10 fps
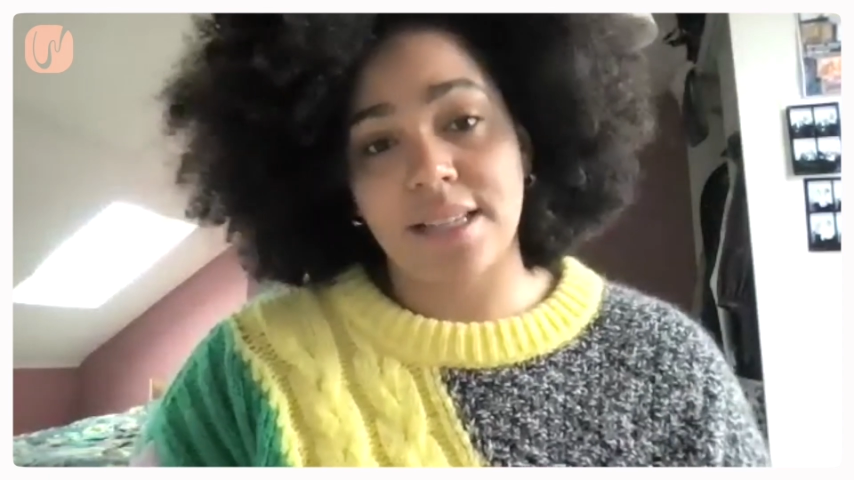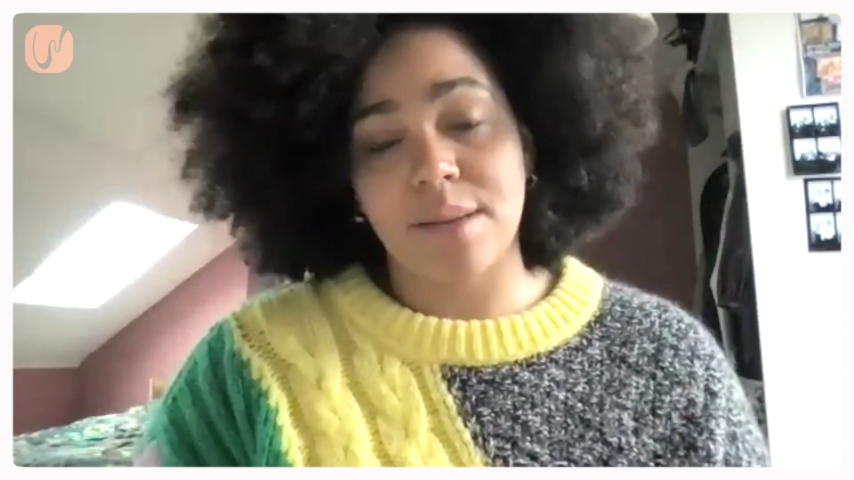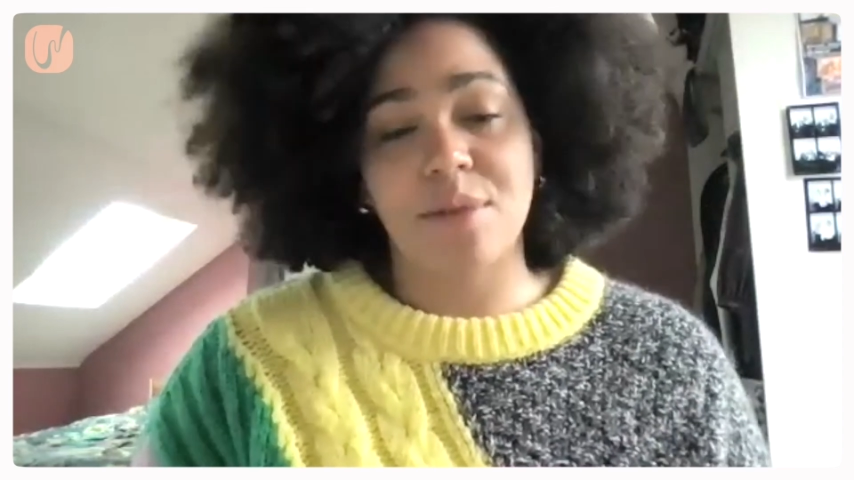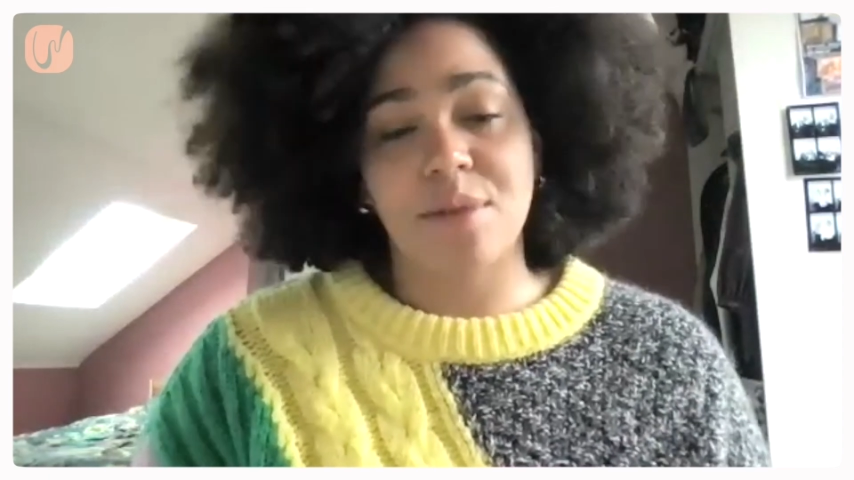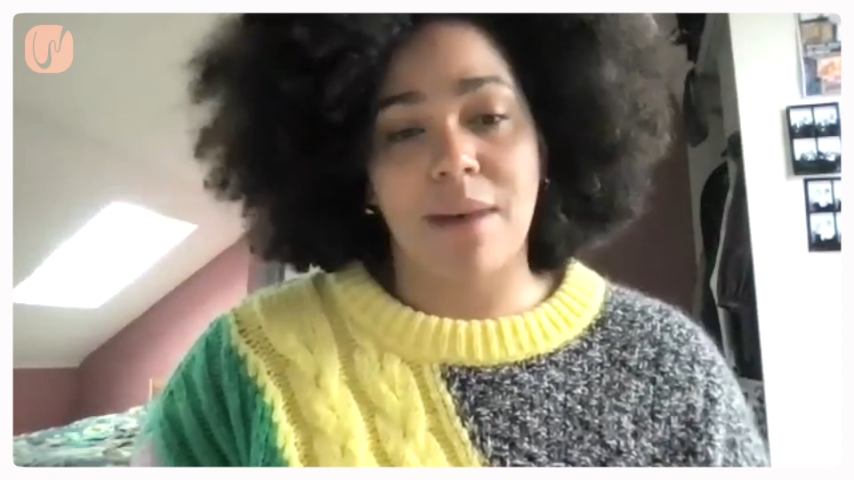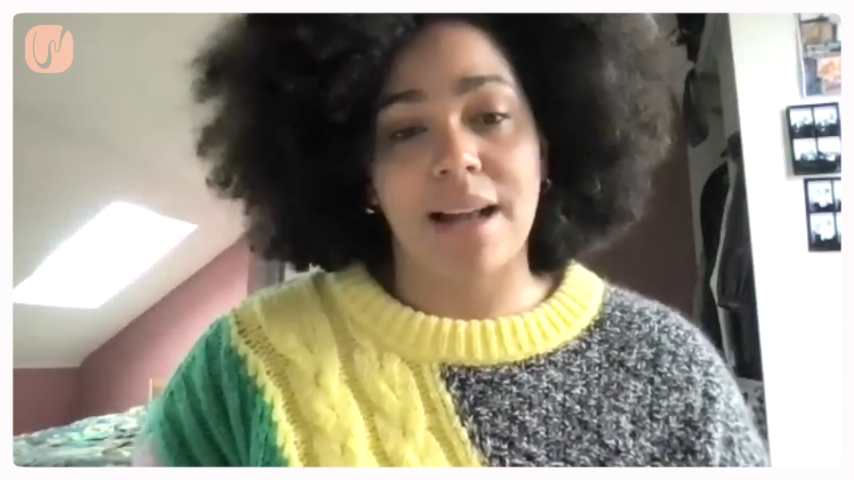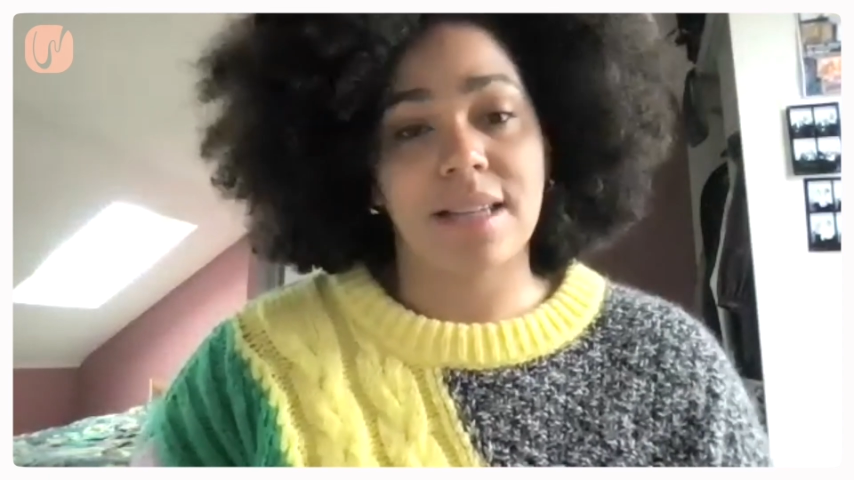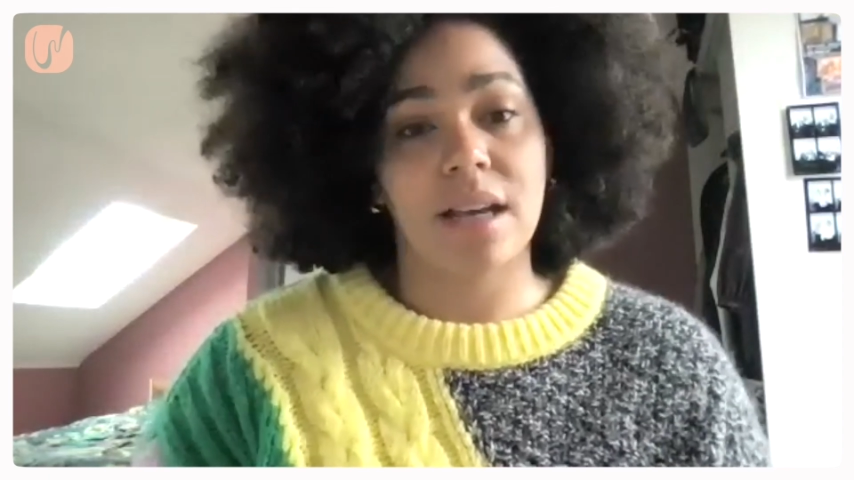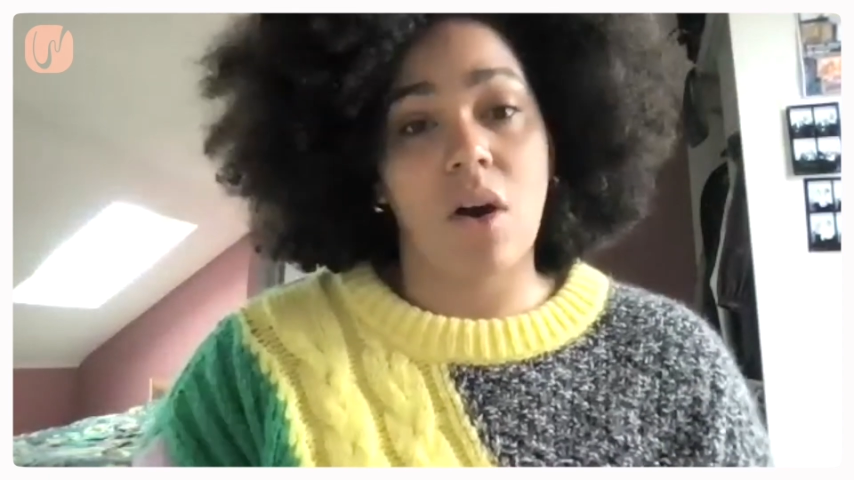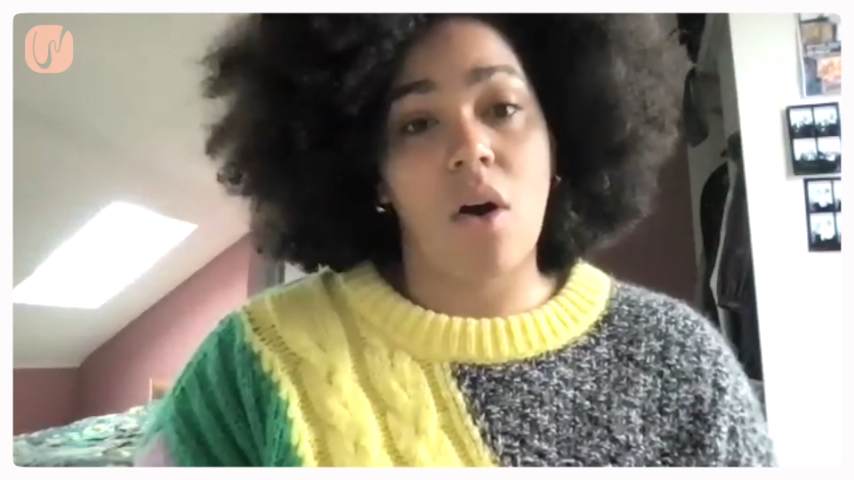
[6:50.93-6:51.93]

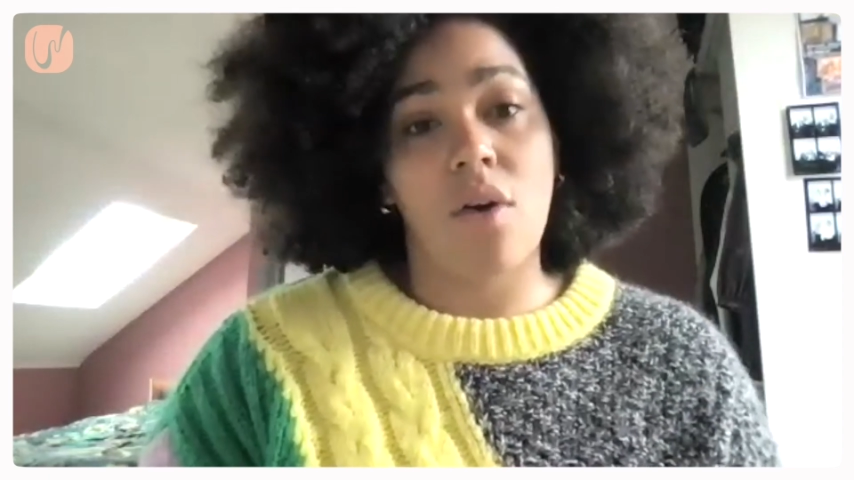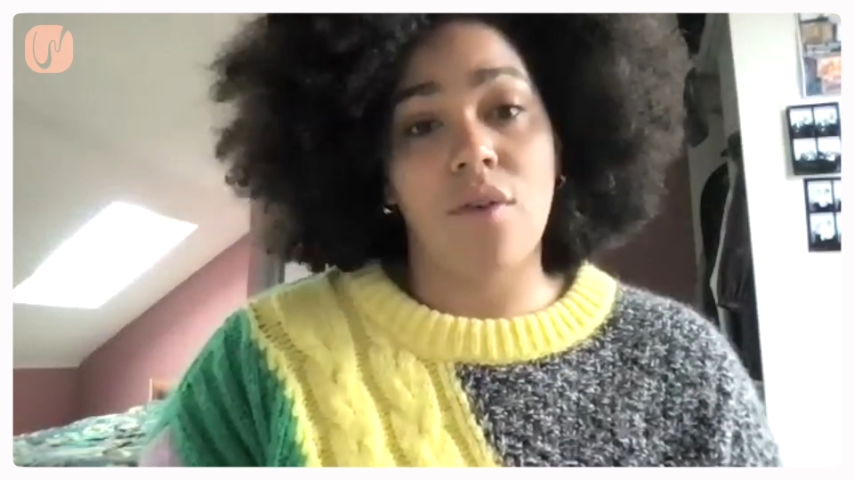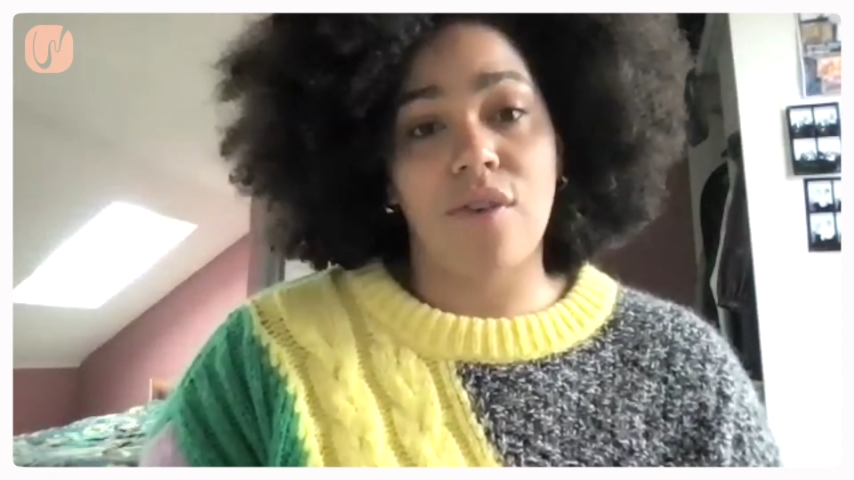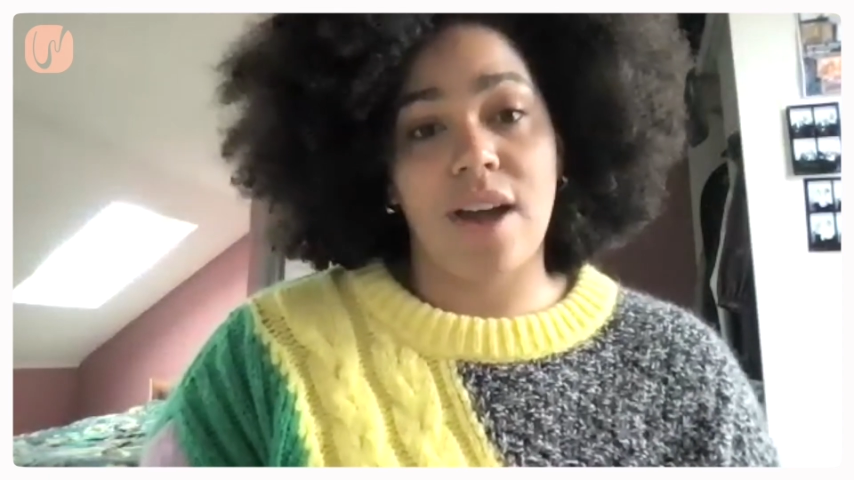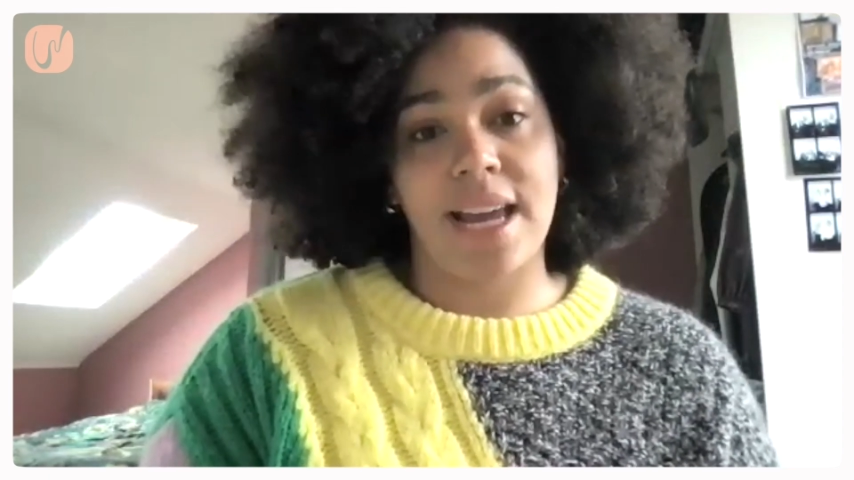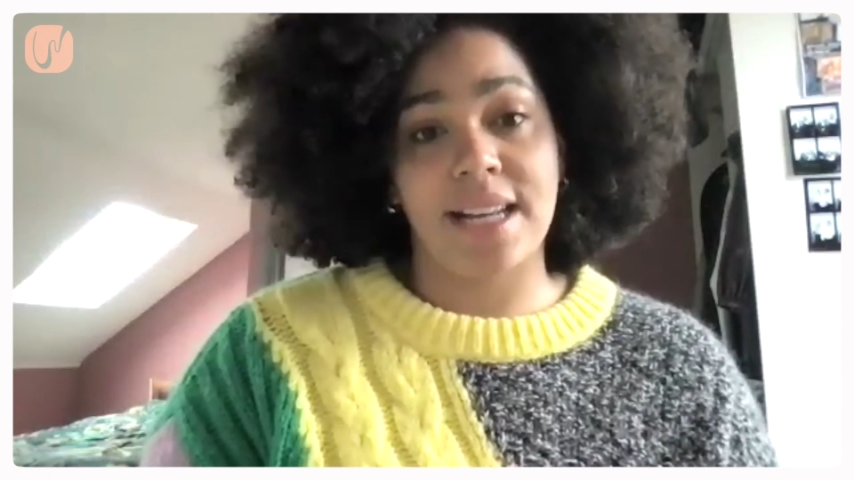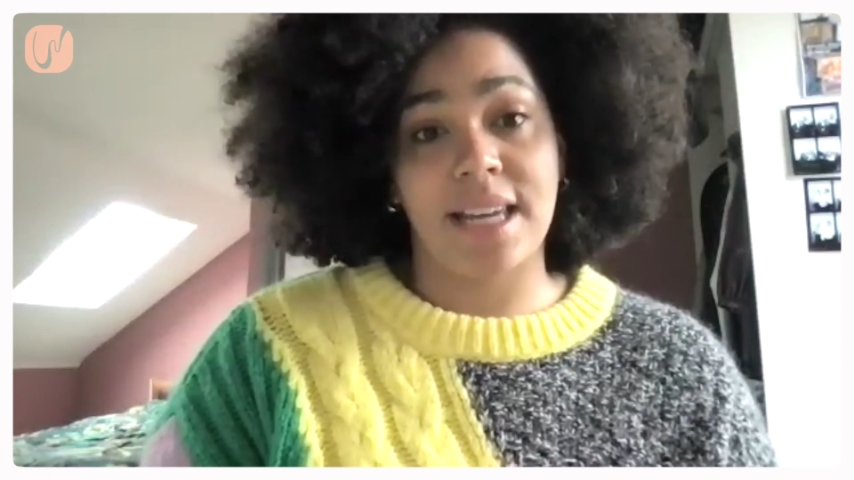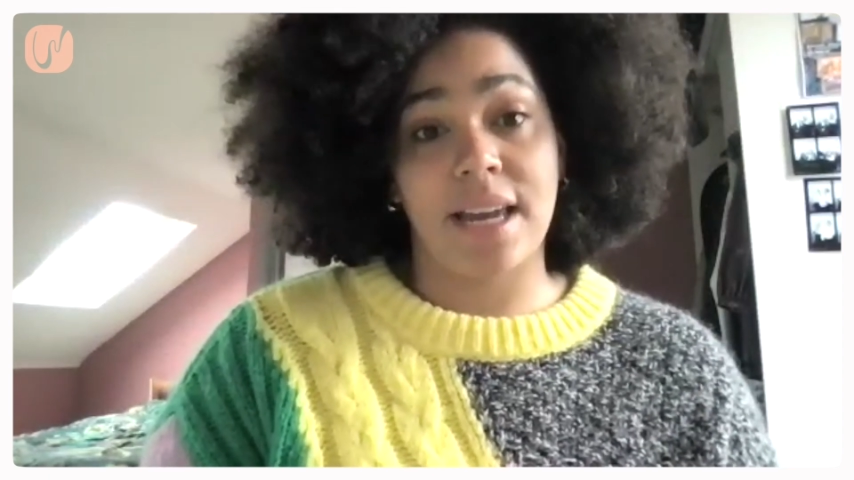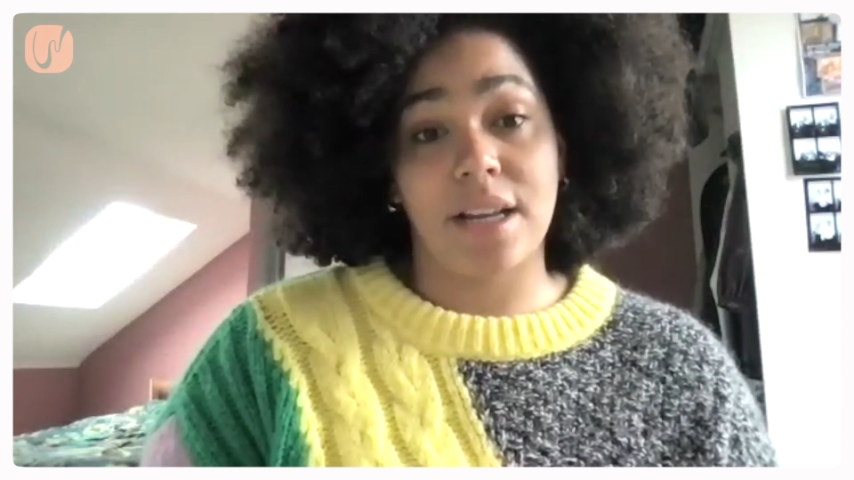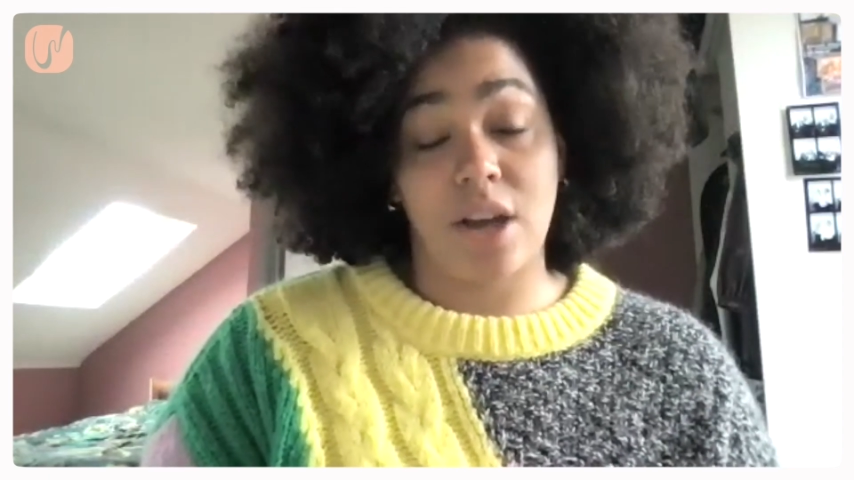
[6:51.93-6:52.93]
symptomatic of A D
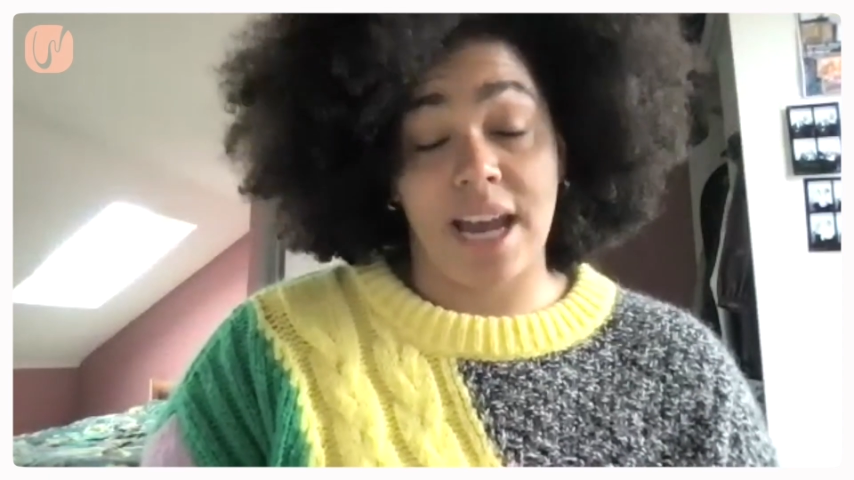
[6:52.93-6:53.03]
H D.